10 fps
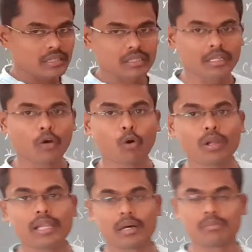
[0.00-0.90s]
the
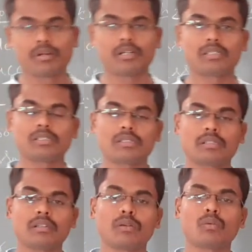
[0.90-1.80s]
whole
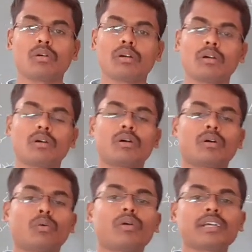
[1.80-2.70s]
numbers.
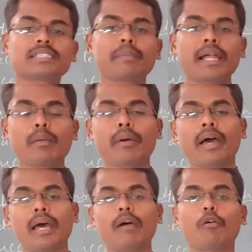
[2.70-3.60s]
What is meant by
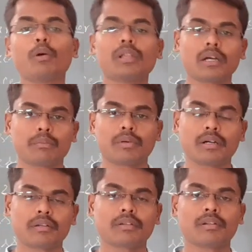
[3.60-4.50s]
a whole
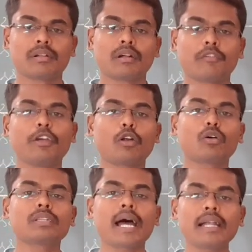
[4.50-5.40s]
number? We
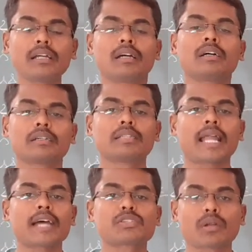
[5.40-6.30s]
know that the
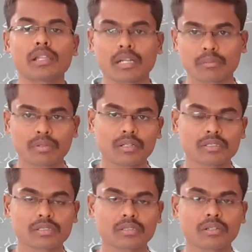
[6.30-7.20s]
natural numbers,
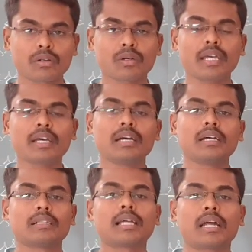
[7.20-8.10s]

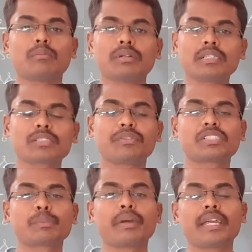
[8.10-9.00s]
okay, the numbers
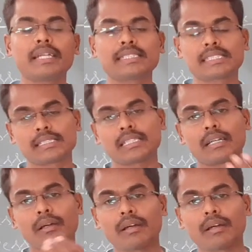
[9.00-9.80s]
which begins